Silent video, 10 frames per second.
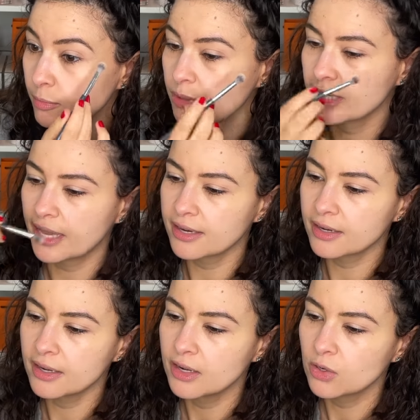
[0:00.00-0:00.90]
But
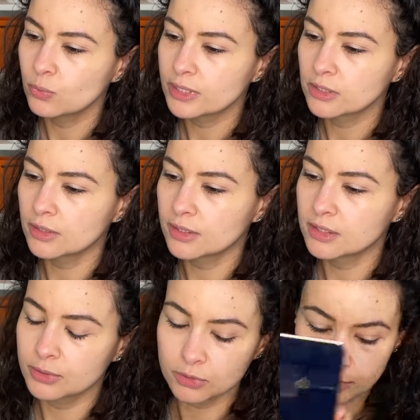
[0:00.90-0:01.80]
then we saw that
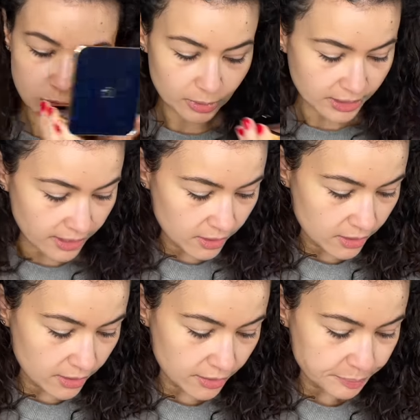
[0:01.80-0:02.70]
there was going to be like
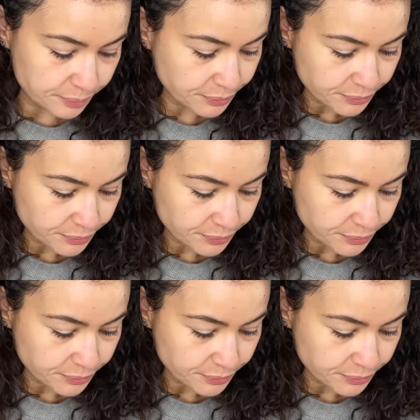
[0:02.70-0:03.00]
the